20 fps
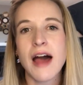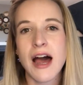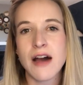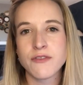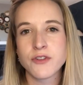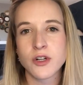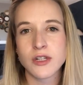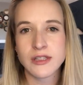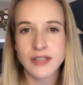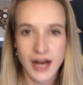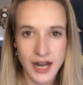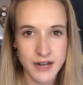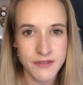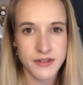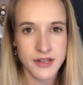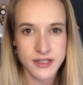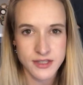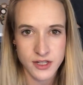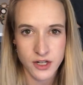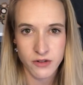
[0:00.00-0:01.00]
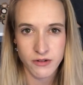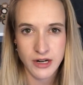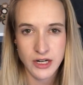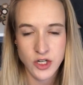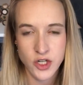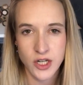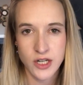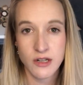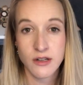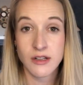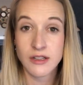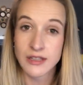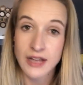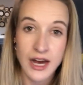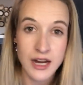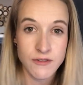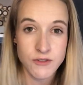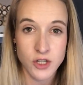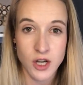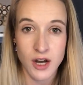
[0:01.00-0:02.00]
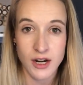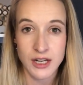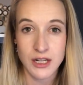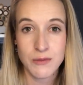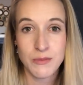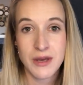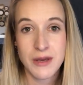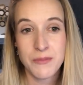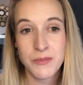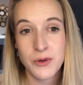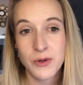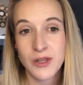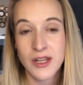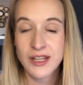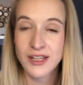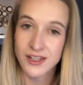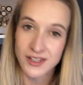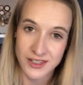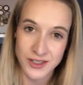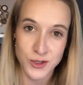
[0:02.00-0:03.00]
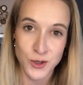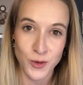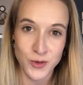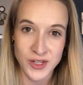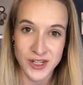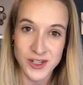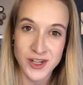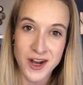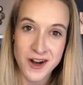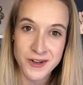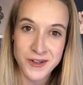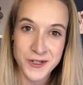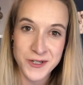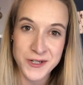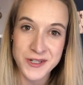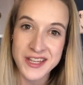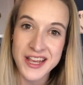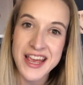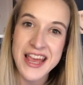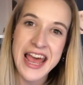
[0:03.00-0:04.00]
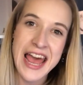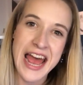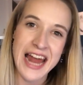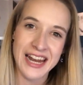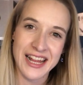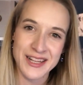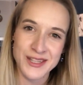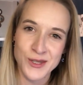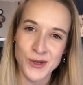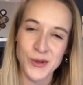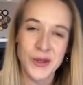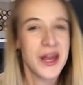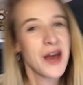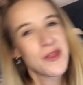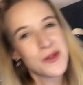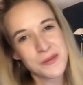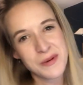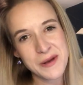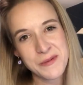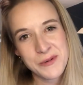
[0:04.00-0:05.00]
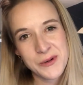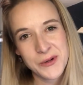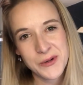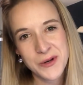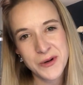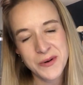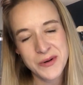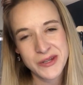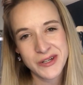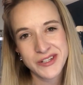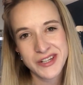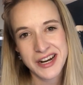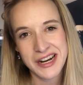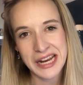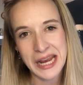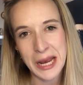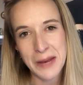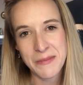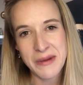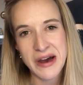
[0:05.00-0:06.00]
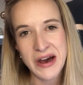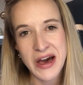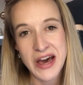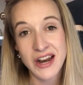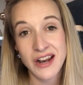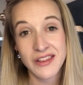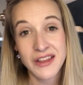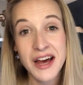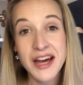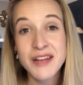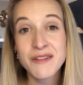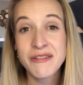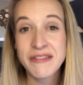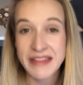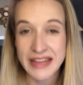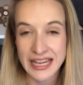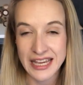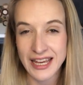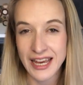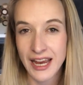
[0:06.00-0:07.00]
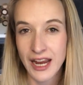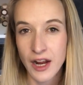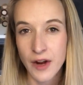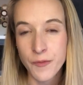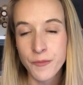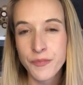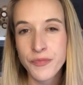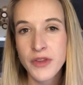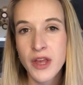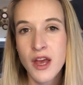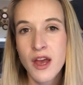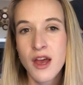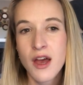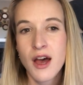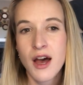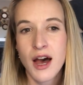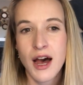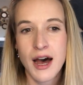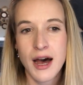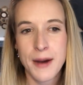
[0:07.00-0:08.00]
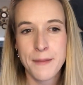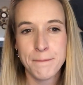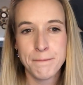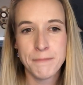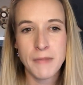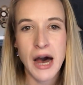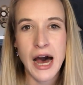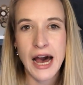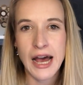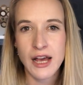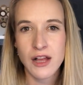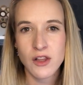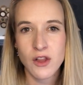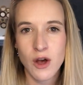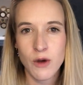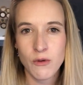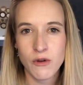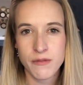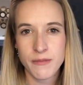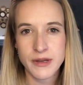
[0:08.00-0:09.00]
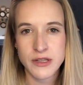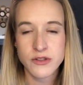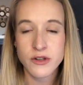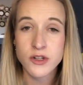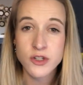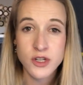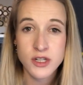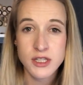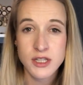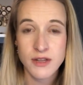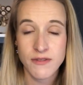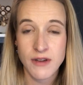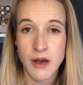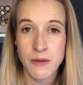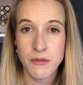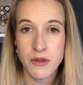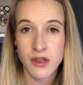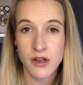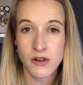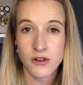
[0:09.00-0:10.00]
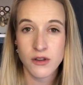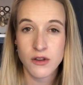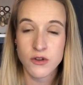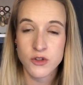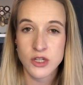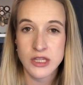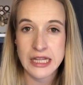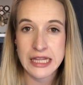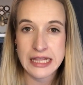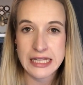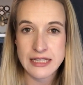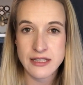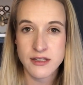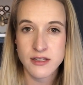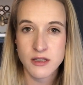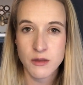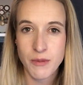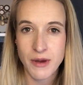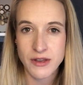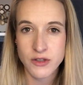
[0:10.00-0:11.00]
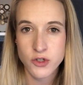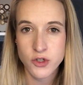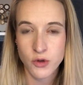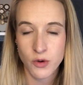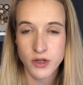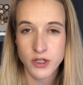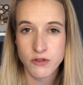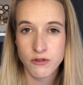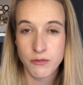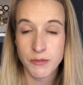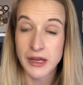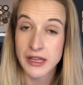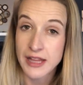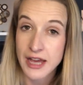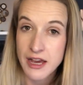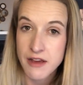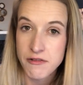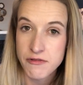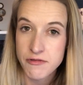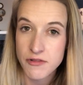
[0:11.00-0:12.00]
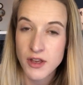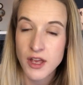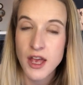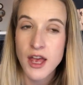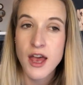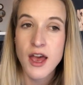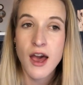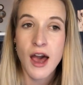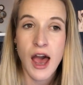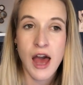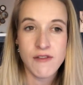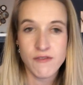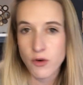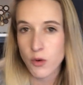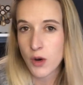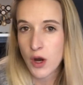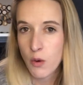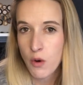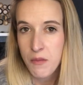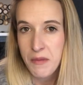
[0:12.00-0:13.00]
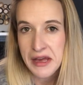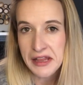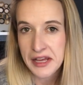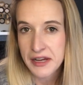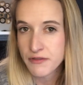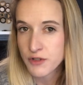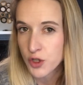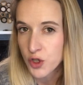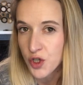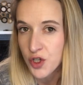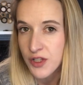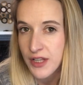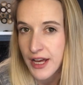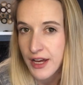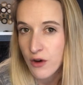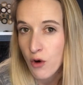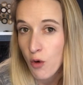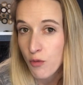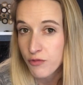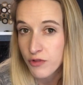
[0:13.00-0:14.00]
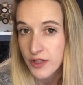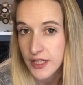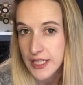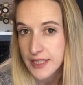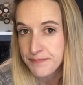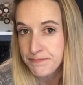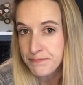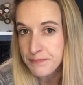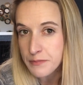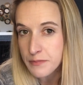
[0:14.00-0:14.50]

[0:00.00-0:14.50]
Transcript: After a lot of consideration and a lot of talking to people and consulting doctors and consulting other people who know what they're talking about and a lot of thinking, um, I, along with my surgeons, have come to the conclusion that this is the best choice for my life and for what I want my life to look like, hopefully.